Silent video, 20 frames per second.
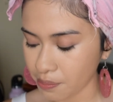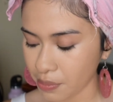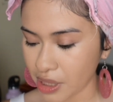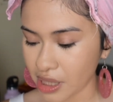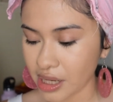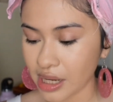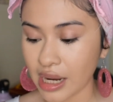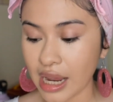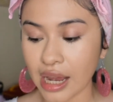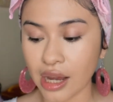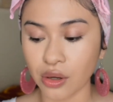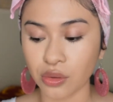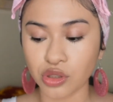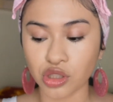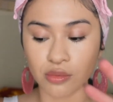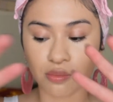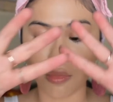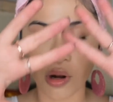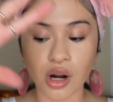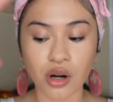but now
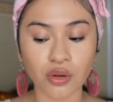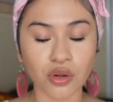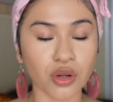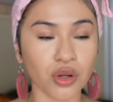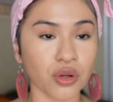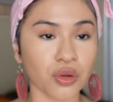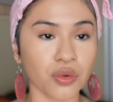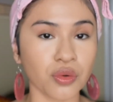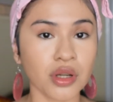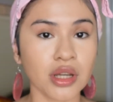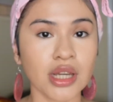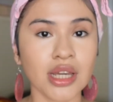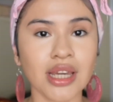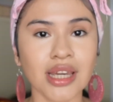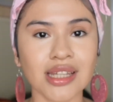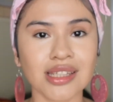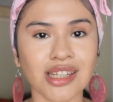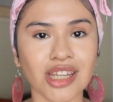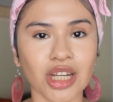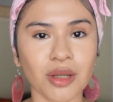tomorrow
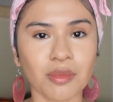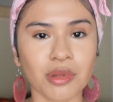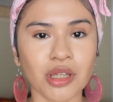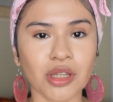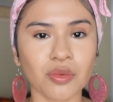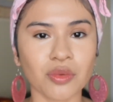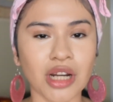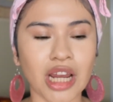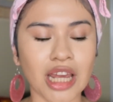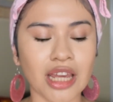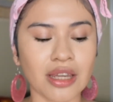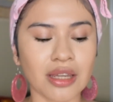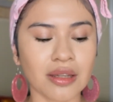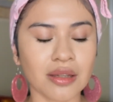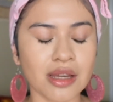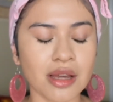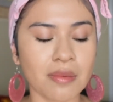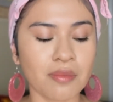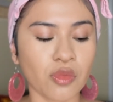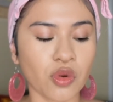is gonna be when I
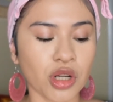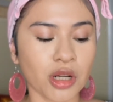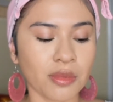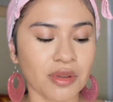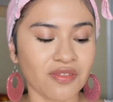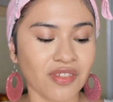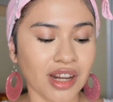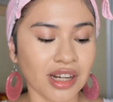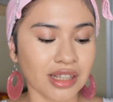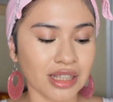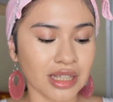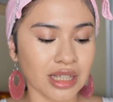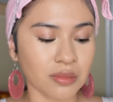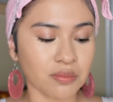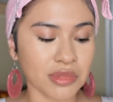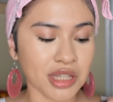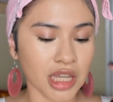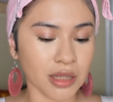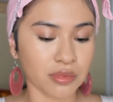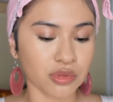am gonna be finally
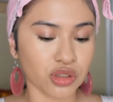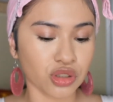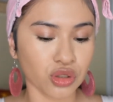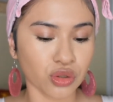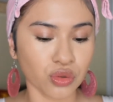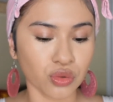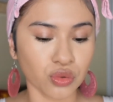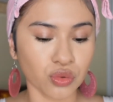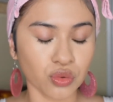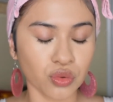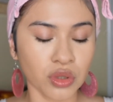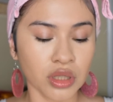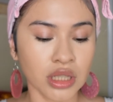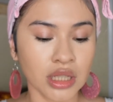be able to